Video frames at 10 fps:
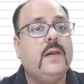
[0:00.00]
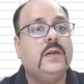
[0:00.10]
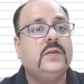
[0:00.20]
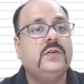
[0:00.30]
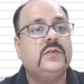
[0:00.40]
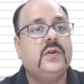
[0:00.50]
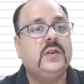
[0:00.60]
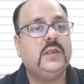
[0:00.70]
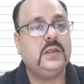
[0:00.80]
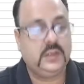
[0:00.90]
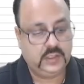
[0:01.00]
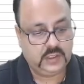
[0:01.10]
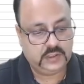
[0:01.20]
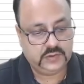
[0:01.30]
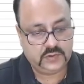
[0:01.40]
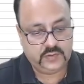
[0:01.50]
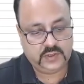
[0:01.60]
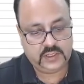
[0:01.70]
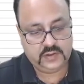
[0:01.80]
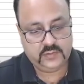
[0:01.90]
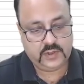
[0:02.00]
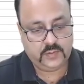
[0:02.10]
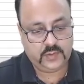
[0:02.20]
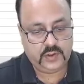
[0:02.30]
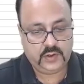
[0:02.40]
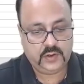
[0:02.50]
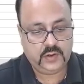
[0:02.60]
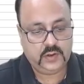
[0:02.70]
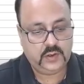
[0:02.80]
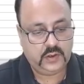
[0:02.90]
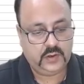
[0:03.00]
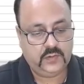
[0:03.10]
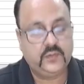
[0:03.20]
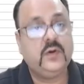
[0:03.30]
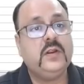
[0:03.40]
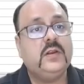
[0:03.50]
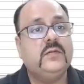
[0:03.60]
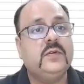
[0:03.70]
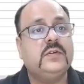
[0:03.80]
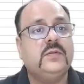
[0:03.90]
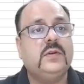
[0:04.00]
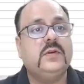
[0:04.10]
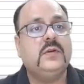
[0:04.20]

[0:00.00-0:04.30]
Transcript: so sorry, this will be random number for investment.